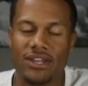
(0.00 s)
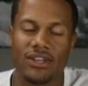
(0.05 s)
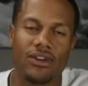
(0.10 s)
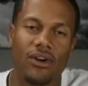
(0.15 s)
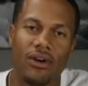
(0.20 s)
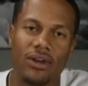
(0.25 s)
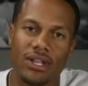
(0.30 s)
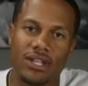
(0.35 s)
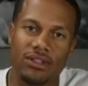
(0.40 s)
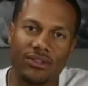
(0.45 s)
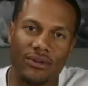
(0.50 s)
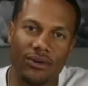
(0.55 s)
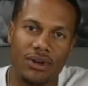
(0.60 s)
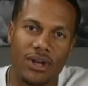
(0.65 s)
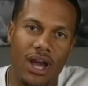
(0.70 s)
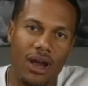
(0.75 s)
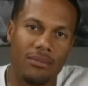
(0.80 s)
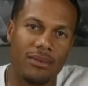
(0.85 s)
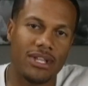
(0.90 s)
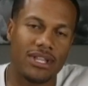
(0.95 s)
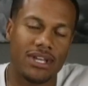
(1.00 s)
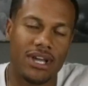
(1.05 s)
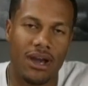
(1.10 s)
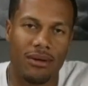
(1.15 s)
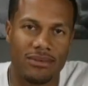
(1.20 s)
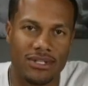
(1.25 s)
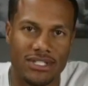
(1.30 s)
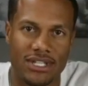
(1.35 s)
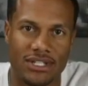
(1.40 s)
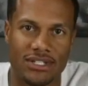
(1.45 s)
go ahead and throw a comment in the
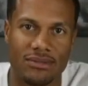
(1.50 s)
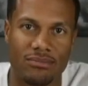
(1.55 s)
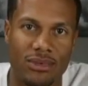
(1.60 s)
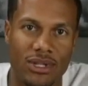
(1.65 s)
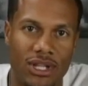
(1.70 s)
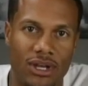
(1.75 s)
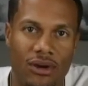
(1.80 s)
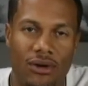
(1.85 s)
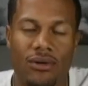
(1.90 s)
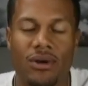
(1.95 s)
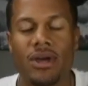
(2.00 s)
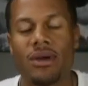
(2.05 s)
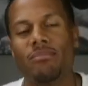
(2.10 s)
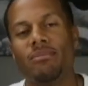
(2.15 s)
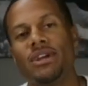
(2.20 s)
comment section below.